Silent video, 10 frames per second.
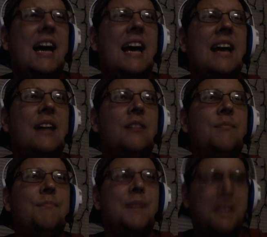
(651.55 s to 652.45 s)
a
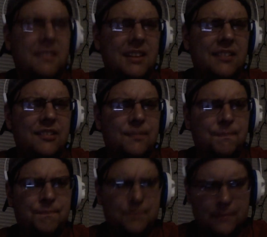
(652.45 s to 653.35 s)
meniscus.
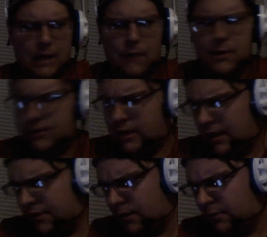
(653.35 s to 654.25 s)
I want to say, I